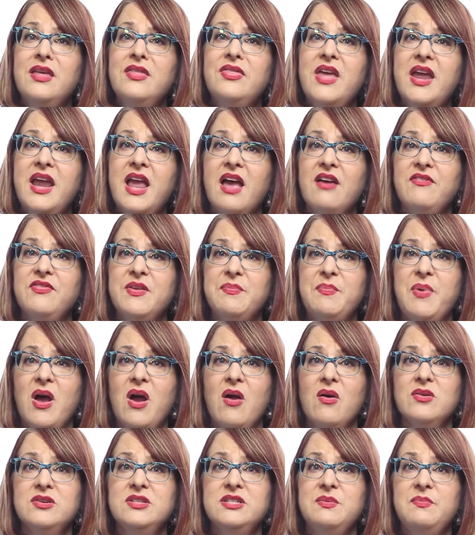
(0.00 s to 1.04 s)
they have the
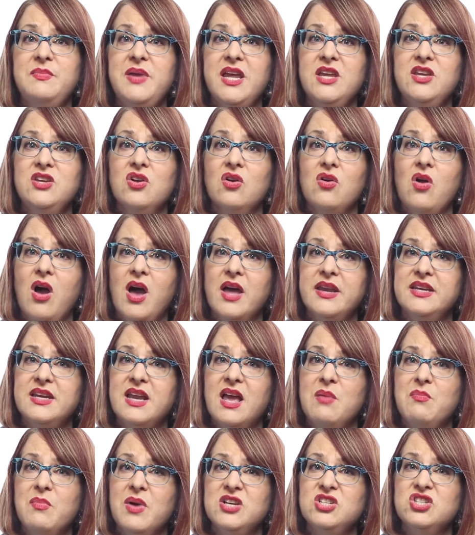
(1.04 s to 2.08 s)
power to make your audit
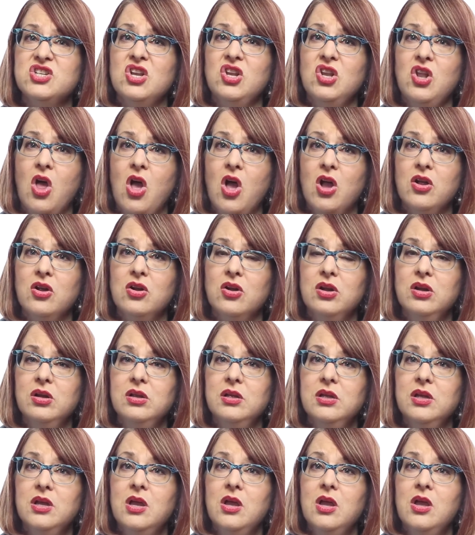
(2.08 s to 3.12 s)
a much longer,
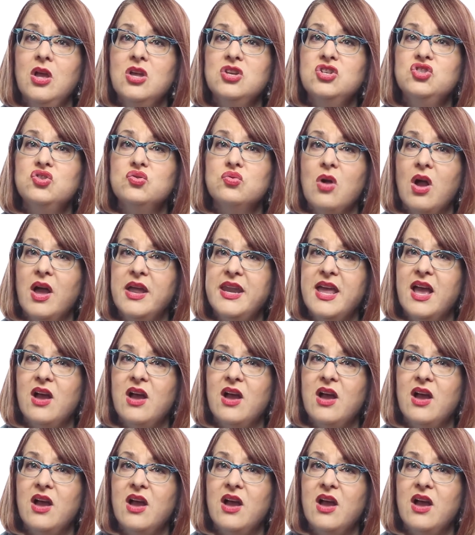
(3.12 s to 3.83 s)
drawn